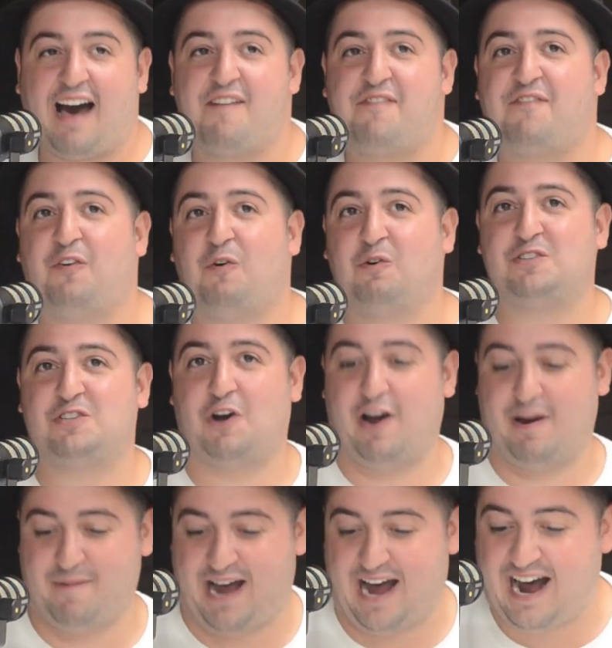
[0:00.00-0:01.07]
a
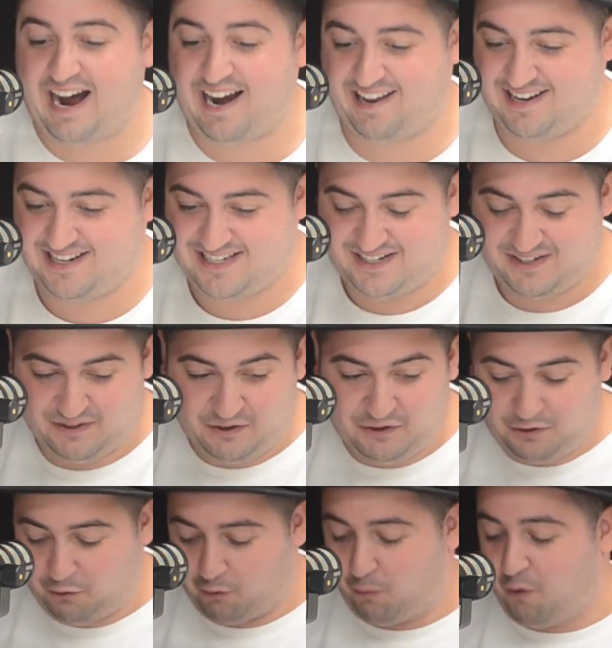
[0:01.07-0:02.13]
full-time artist.
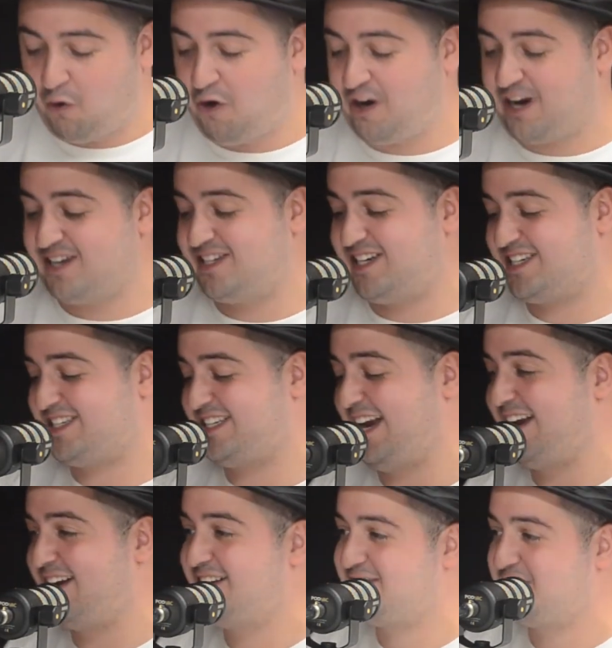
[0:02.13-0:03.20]
Your work has
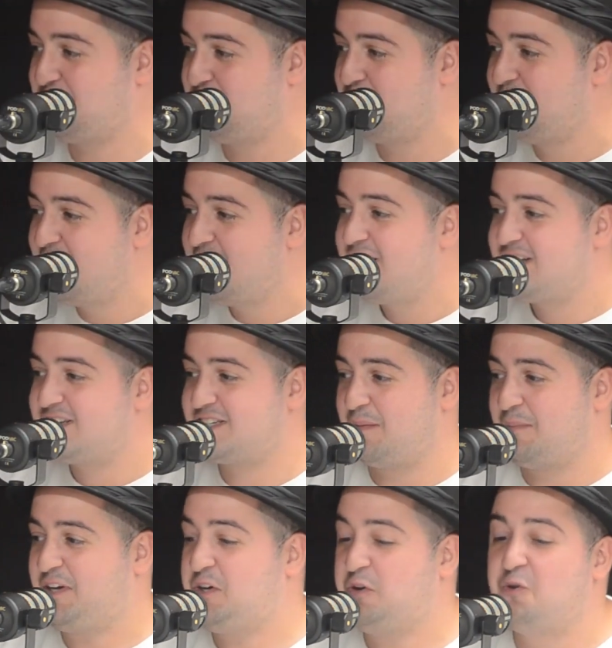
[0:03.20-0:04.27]
extended to
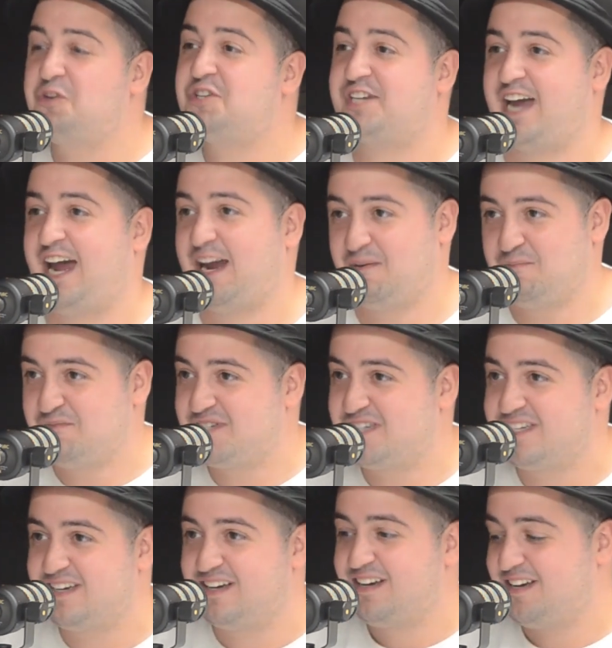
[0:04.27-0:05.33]
some huge
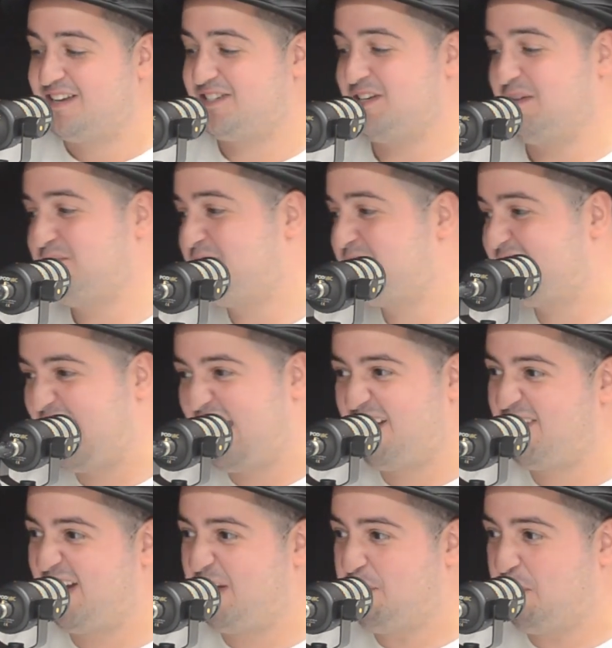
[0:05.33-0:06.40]
names. Some
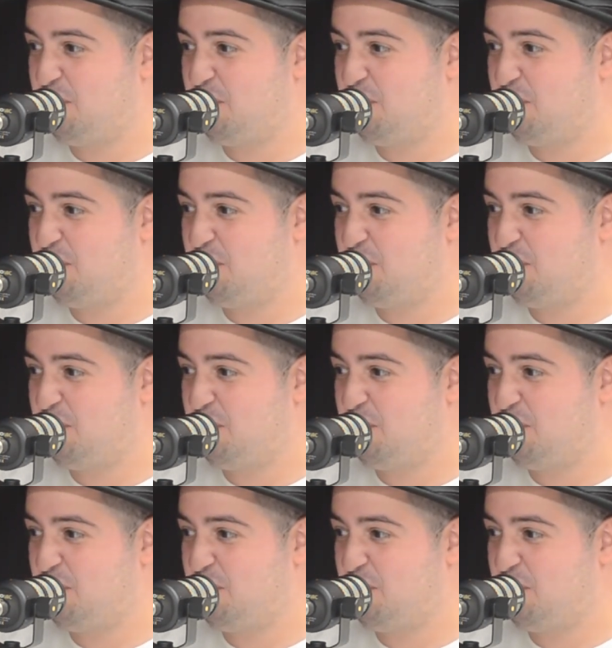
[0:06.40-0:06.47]
TV